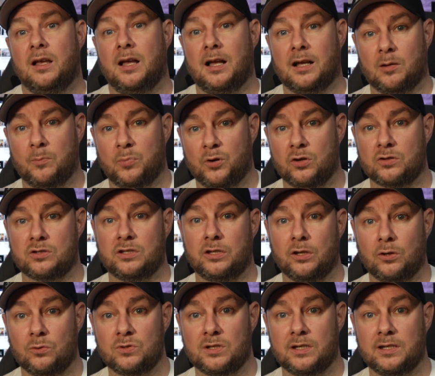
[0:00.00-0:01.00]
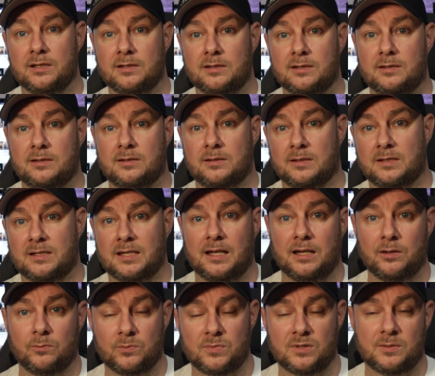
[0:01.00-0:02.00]
I can proxy those in
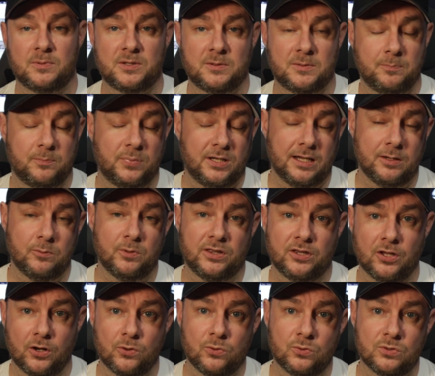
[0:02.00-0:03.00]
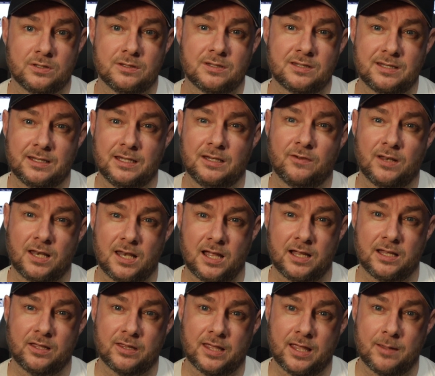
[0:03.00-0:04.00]
to play with those and see if I
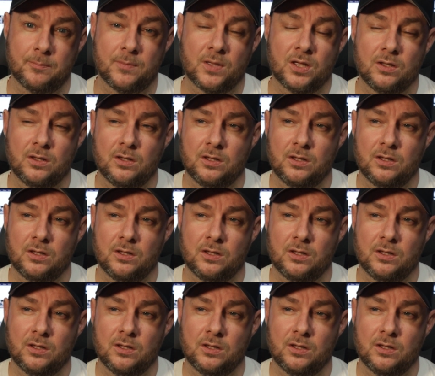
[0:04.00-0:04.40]
like them,